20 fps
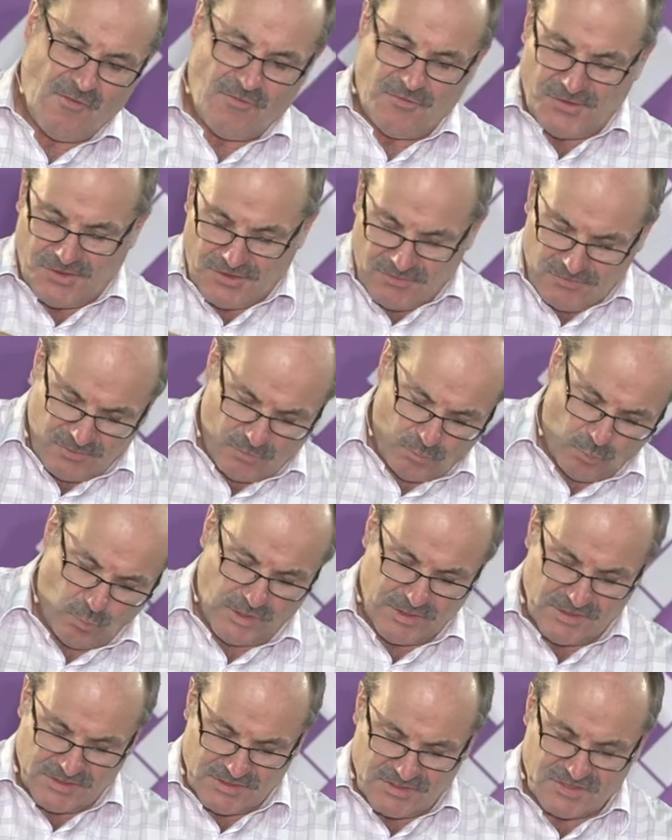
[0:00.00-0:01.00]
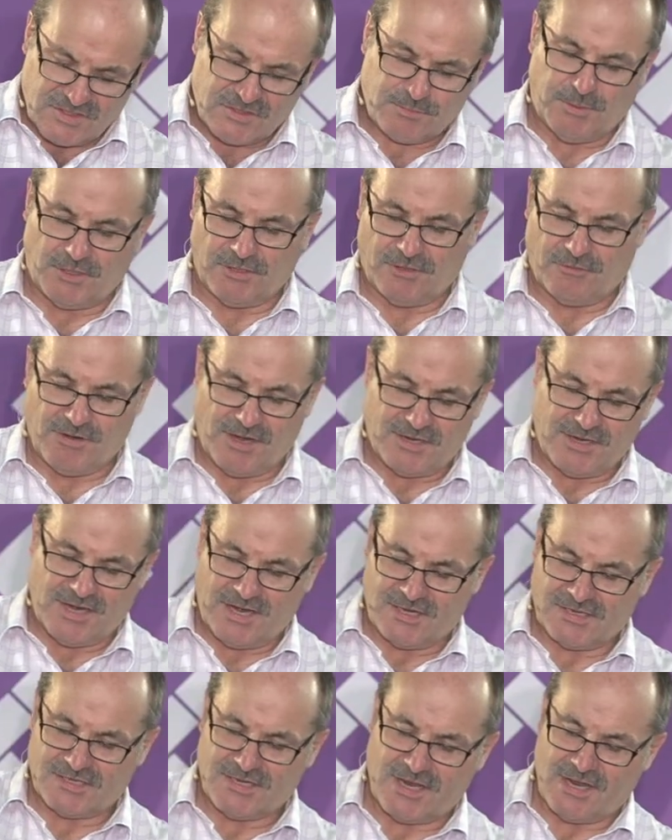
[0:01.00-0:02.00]
The winds spinning around
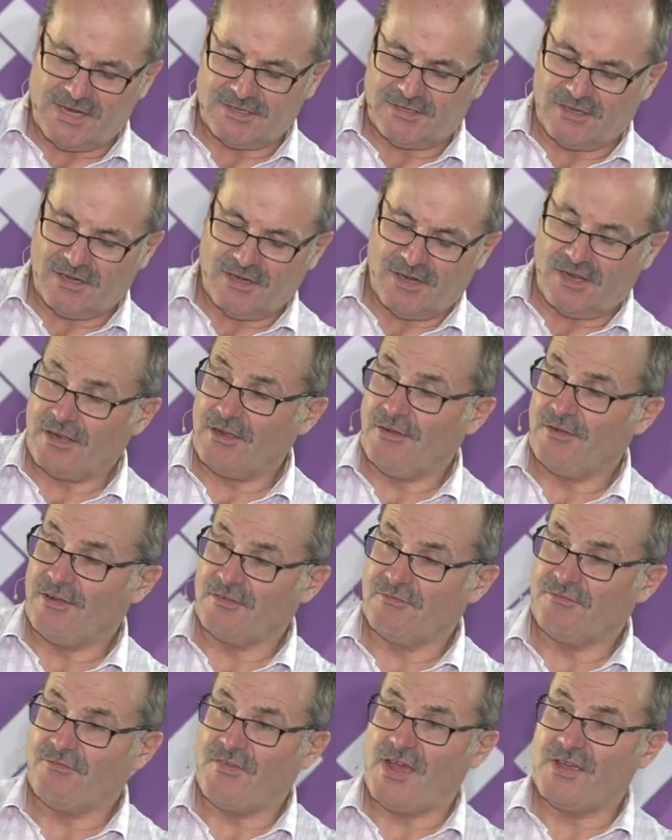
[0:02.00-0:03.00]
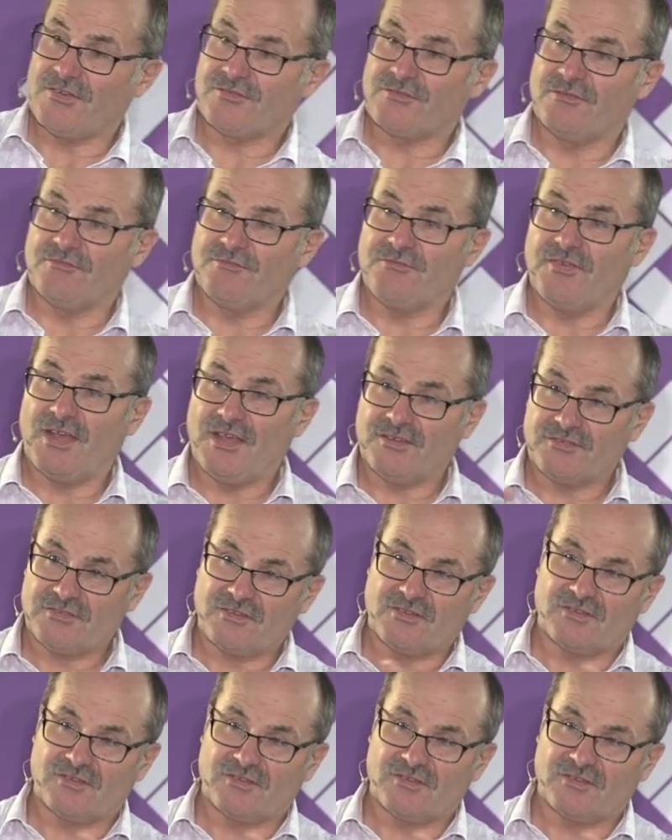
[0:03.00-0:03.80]
Antarctica are going faster and faster.